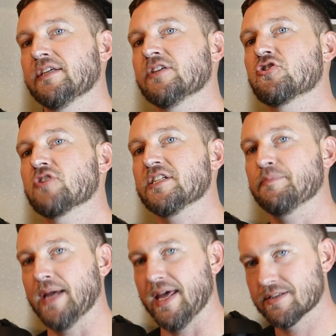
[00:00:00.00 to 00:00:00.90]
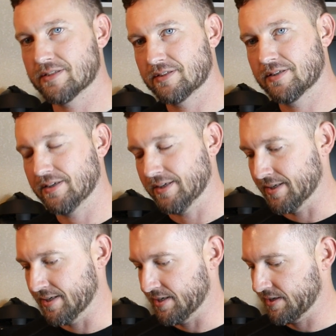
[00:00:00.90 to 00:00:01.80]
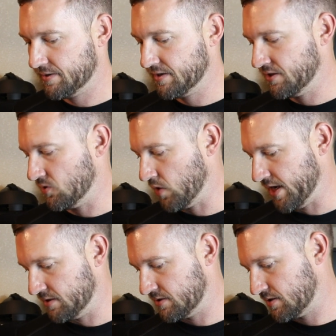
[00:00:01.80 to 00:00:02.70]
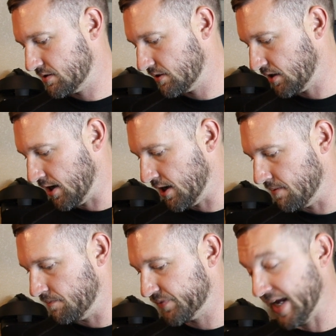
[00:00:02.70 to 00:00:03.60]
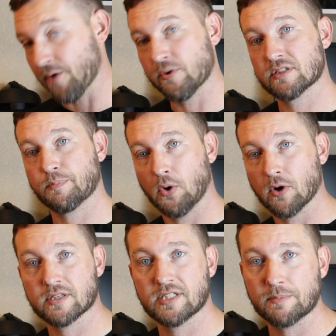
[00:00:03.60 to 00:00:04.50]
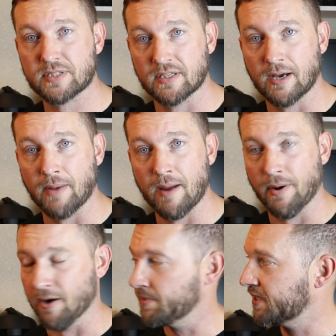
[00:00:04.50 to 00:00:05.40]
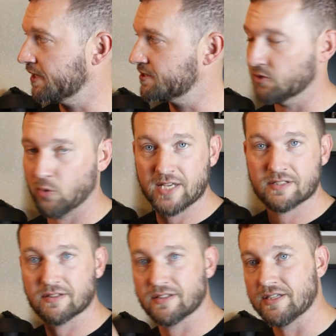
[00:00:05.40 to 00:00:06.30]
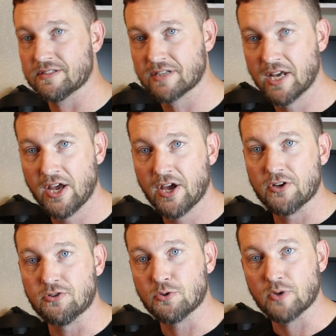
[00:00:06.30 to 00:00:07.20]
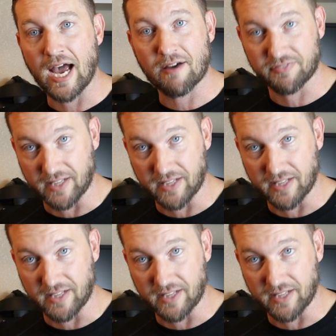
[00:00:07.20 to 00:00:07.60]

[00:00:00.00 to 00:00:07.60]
stretchy pants in the waist. That was a poor assumption on my part because the waist in these do not